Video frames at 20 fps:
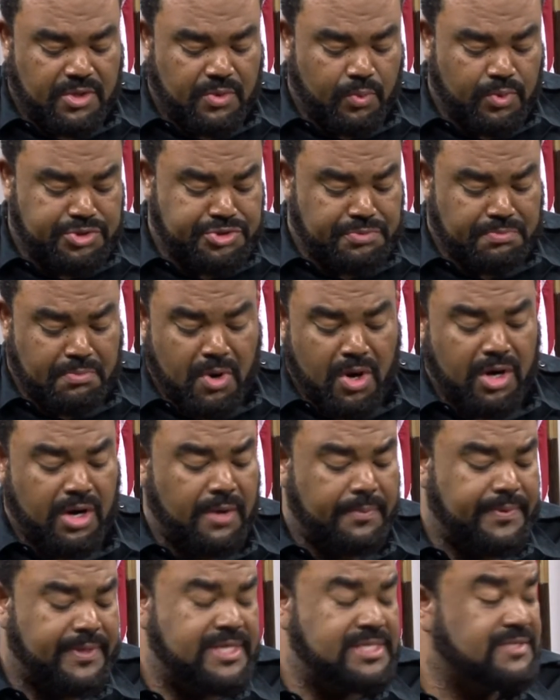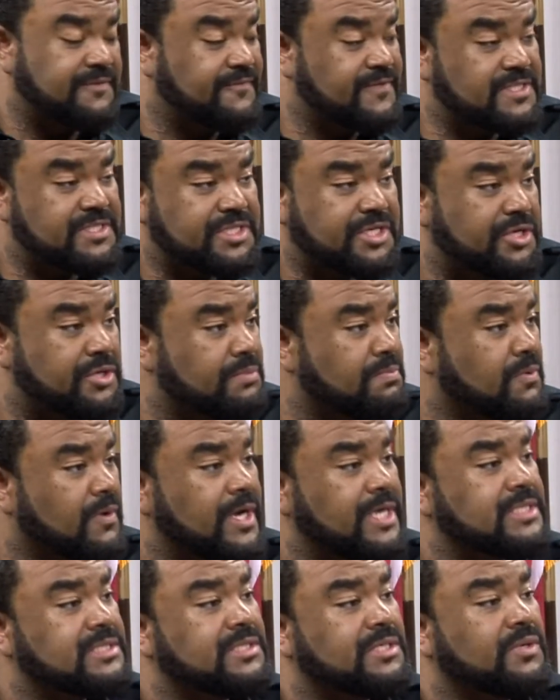what your markup is, if it's tiered
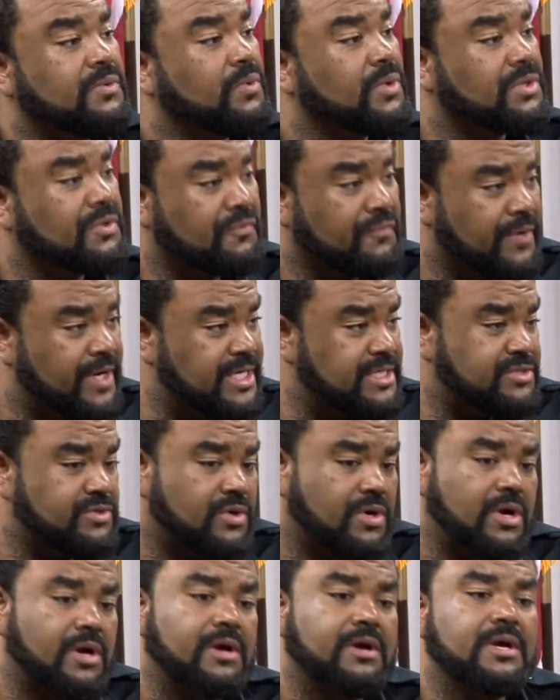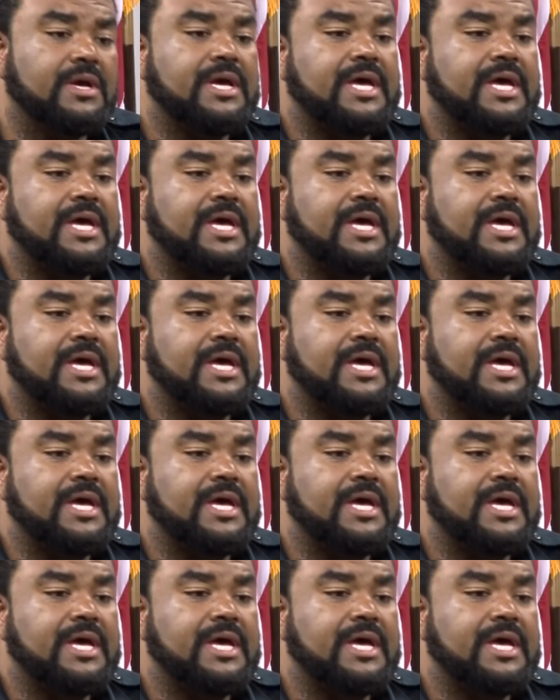pricing, what the rates are,